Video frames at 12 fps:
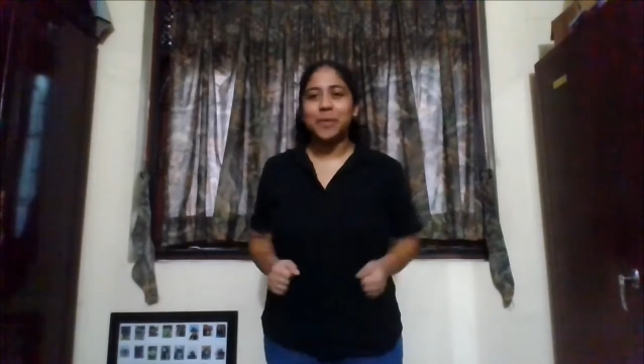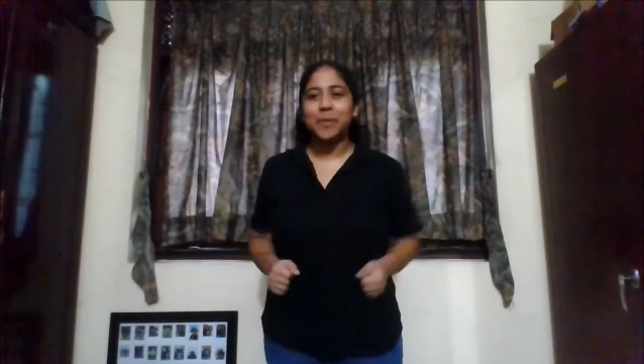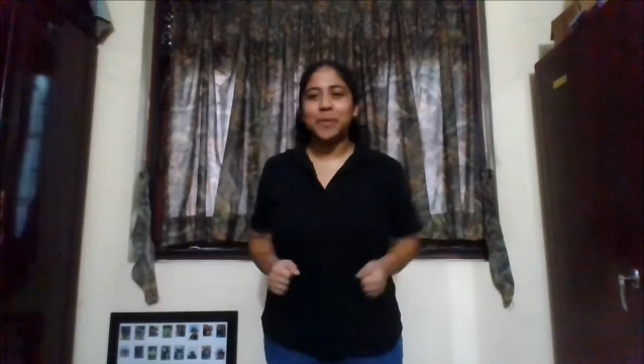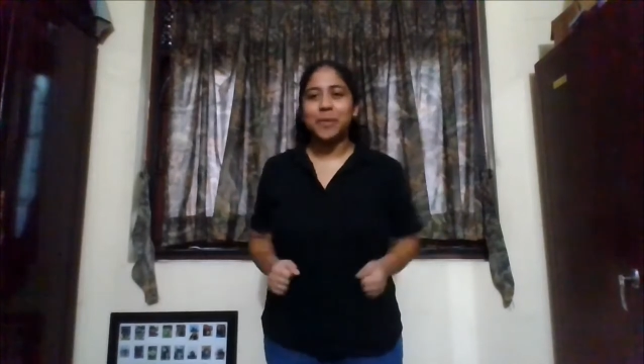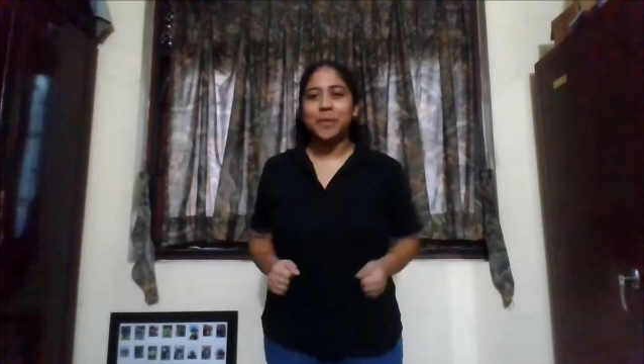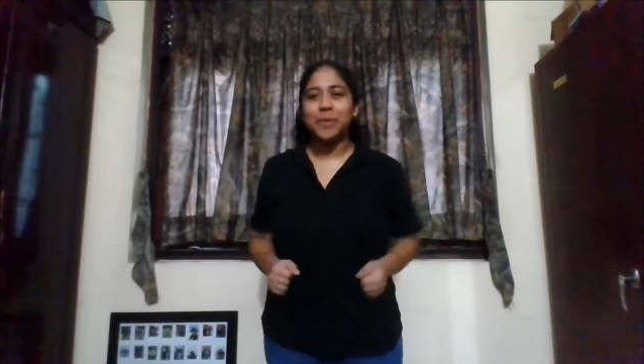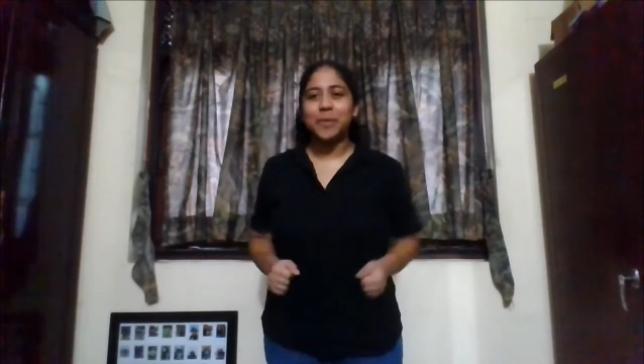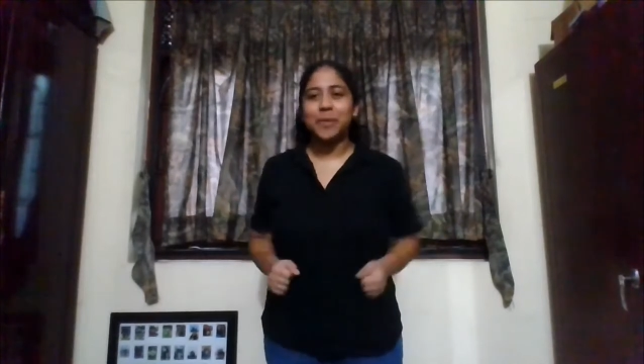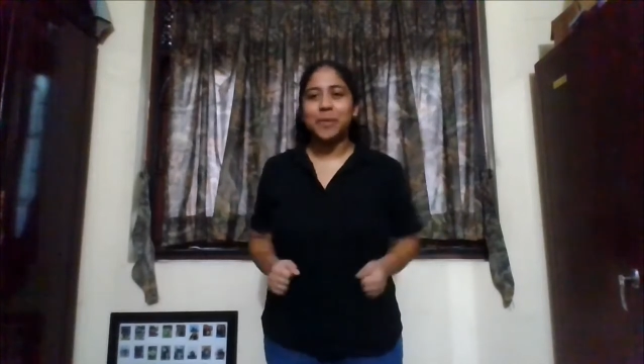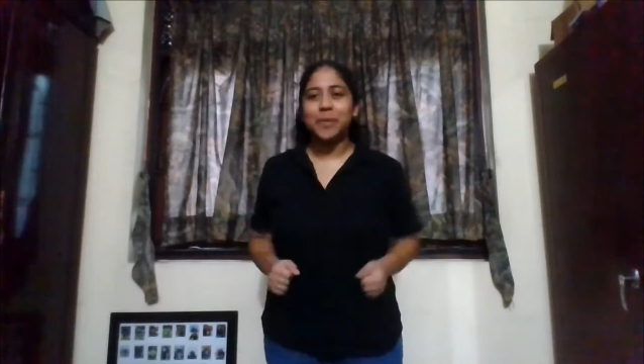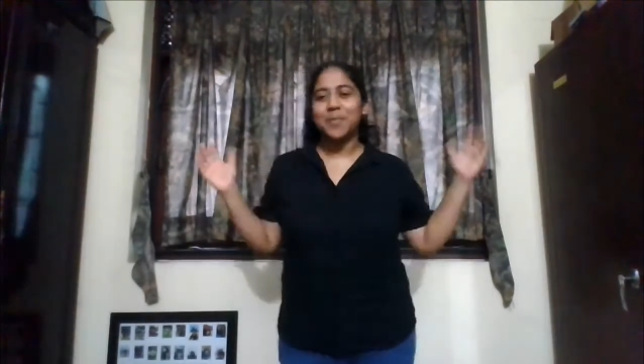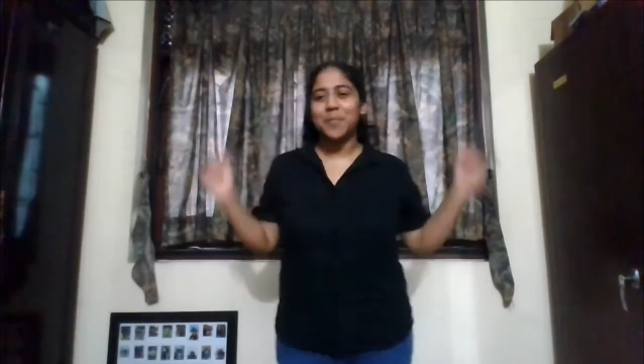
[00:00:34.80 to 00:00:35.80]
Wild.
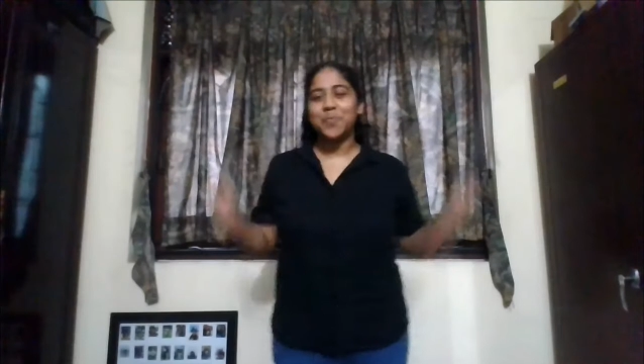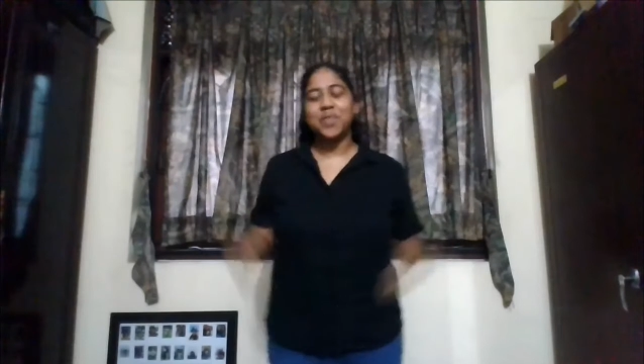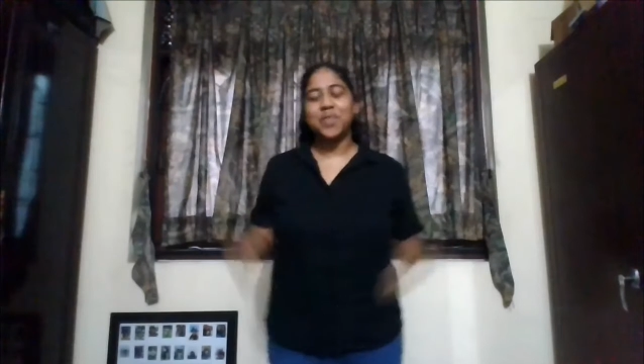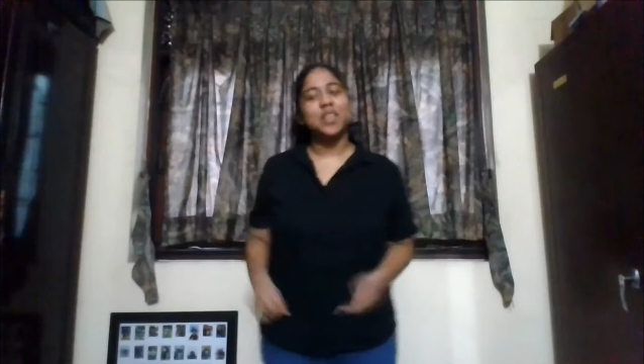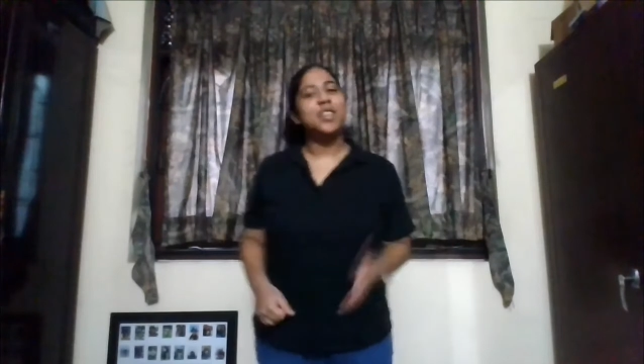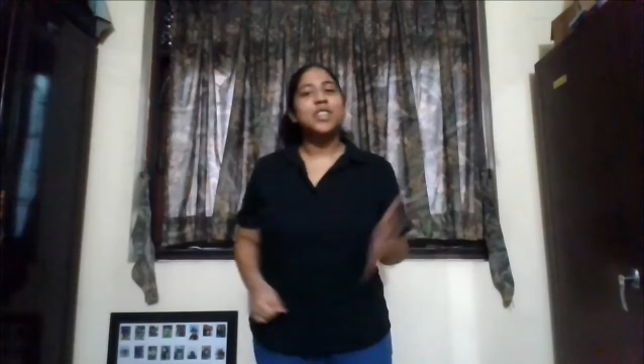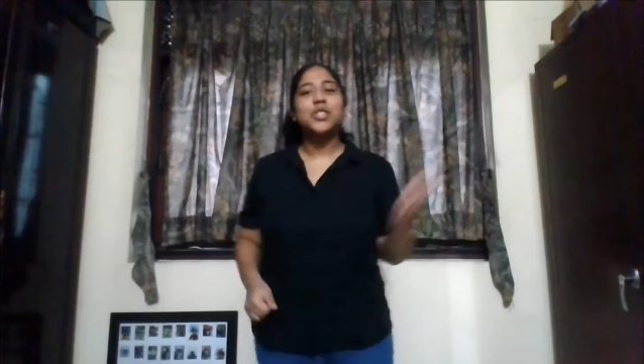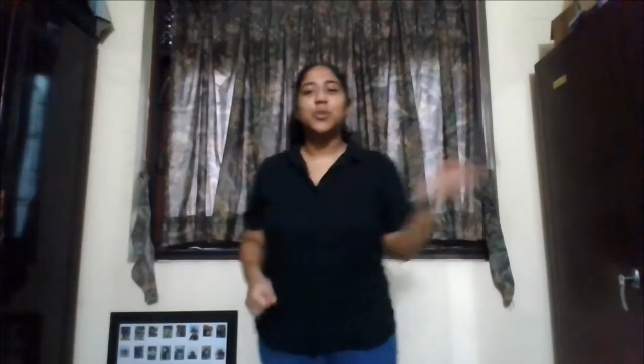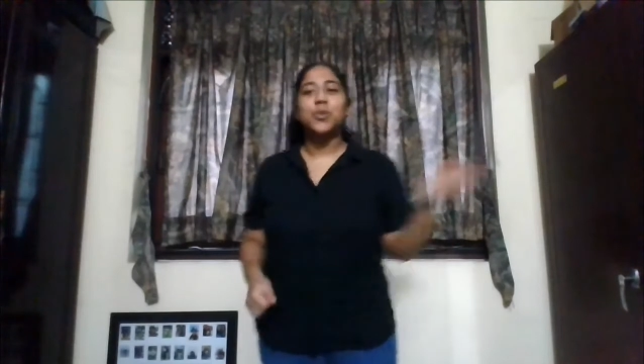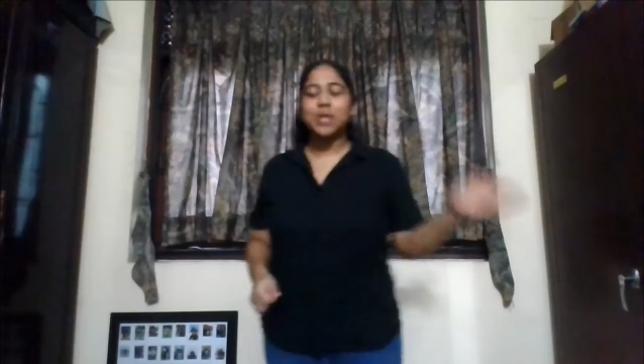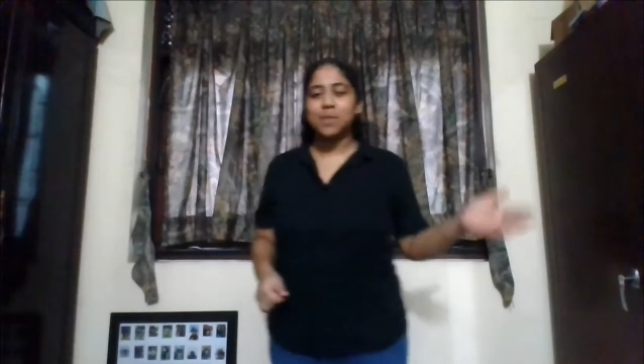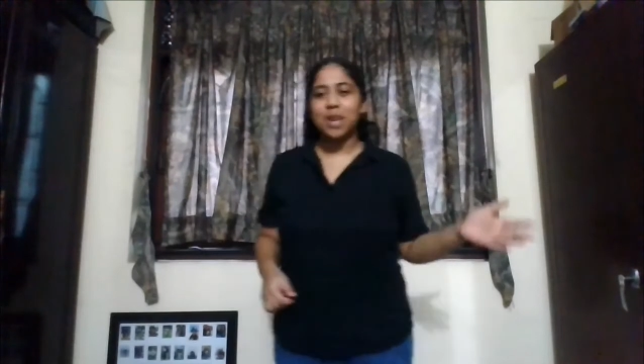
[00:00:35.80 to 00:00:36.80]

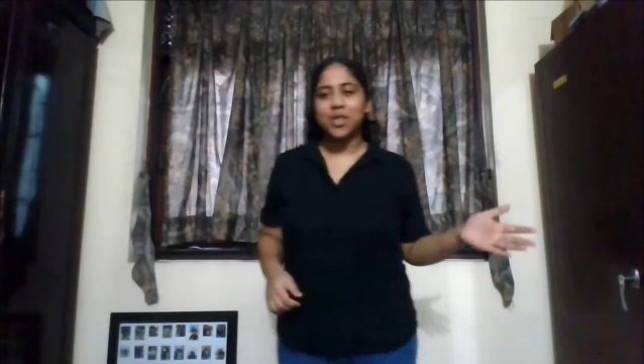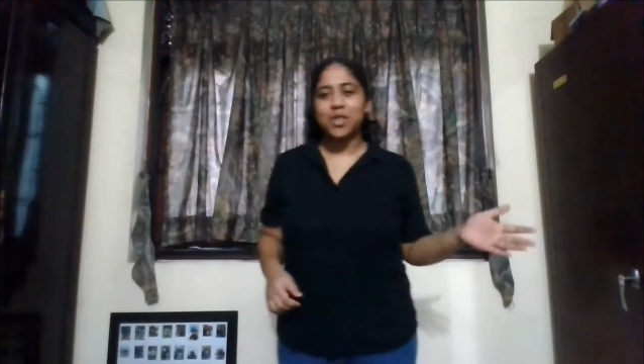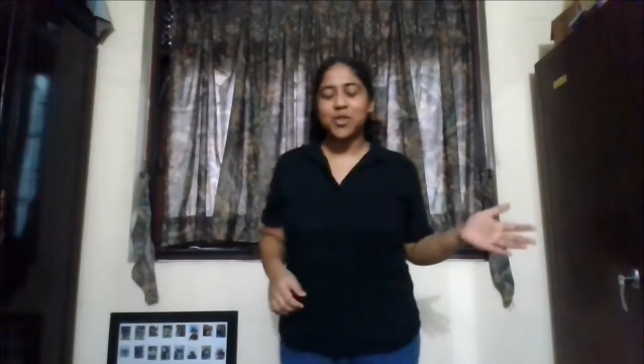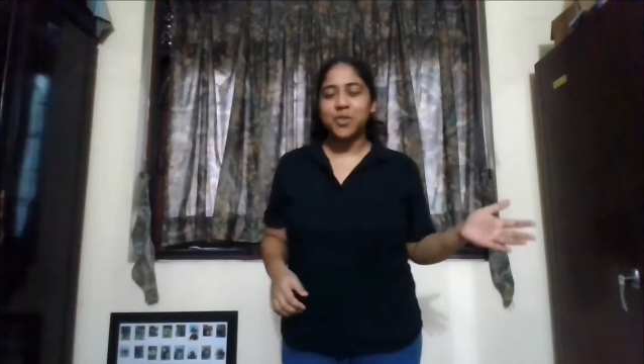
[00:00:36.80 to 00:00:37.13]
Toastmaster of